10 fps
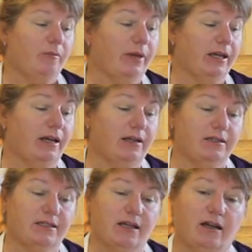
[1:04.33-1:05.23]

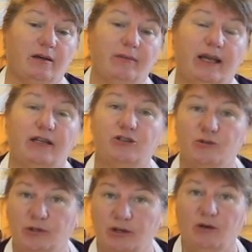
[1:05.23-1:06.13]
because as
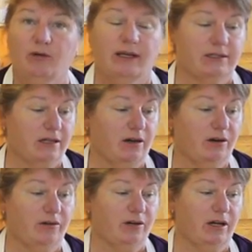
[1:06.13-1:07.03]
you would know, as
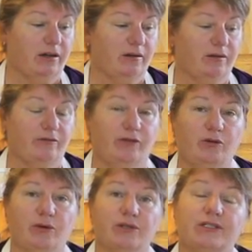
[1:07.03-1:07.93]
our
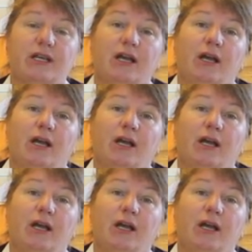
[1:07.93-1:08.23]
viewers,